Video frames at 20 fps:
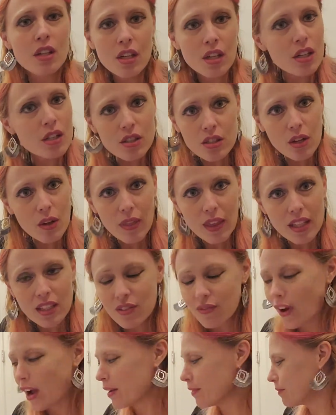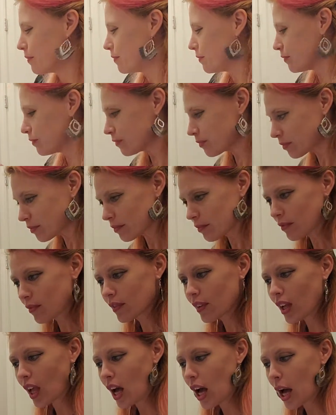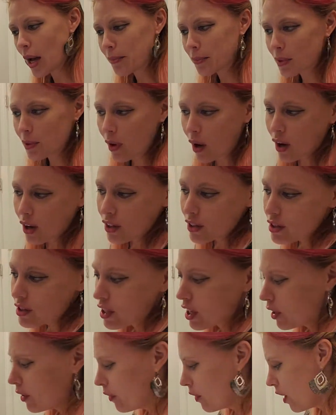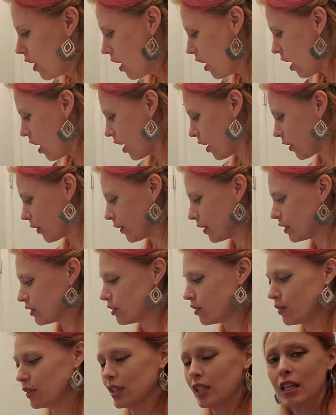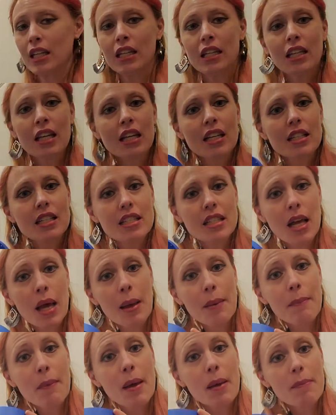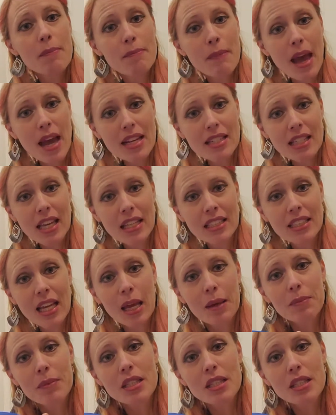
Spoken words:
So that's fine. You also are going to need some masking tape.